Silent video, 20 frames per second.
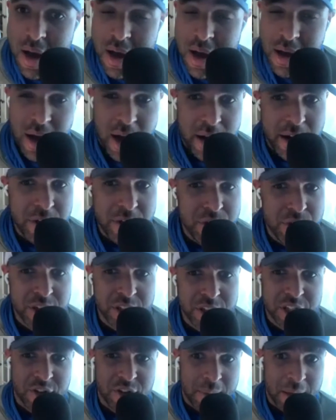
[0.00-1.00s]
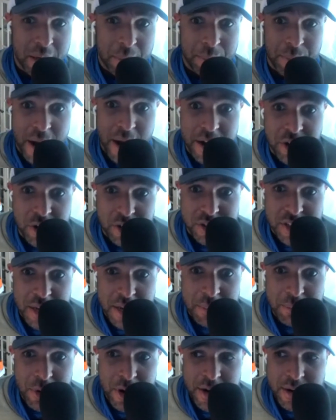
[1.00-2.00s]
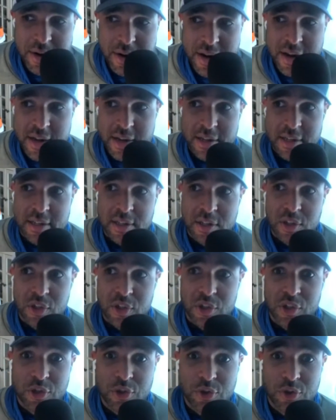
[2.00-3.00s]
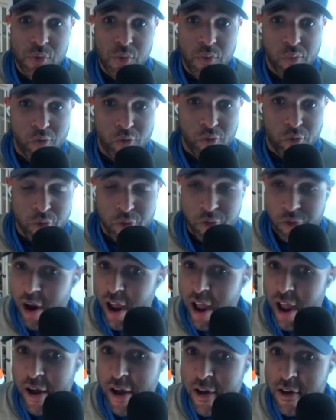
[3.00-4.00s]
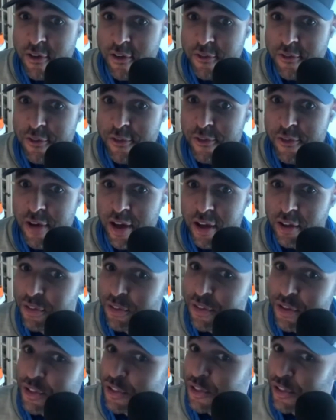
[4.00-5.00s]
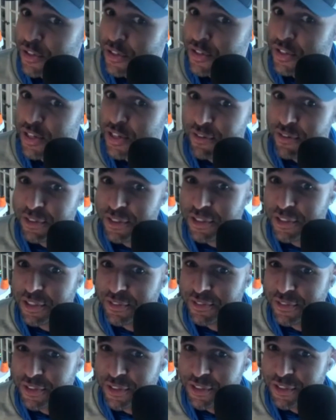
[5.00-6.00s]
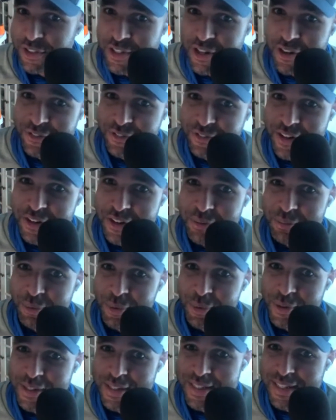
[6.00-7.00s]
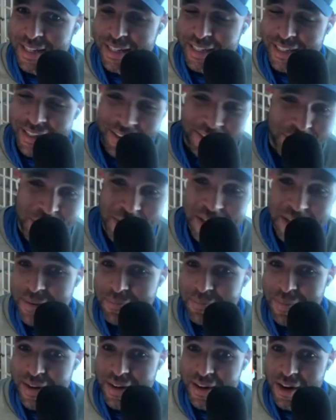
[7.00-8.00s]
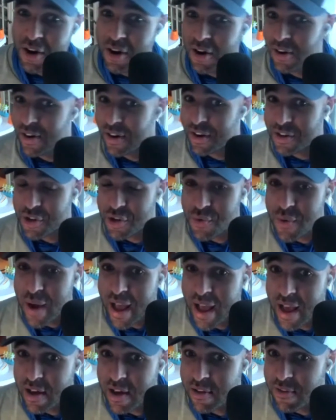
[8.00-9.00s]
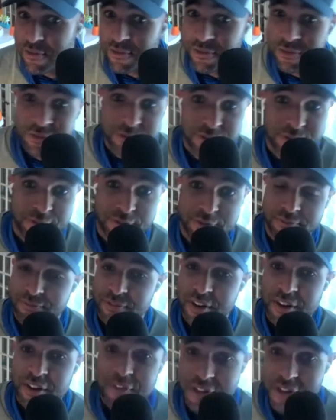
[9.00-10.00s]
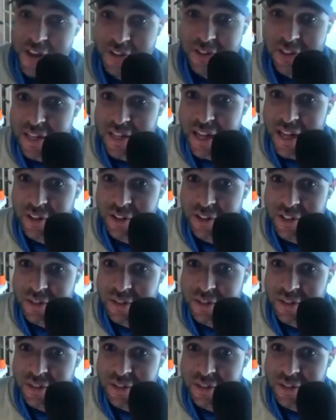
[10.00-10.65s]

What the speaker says: Another thing, just from like a practical standpoint, is have health insurance coverage for yourself and your employees. Like if you get hit by a car and you have $50,000 in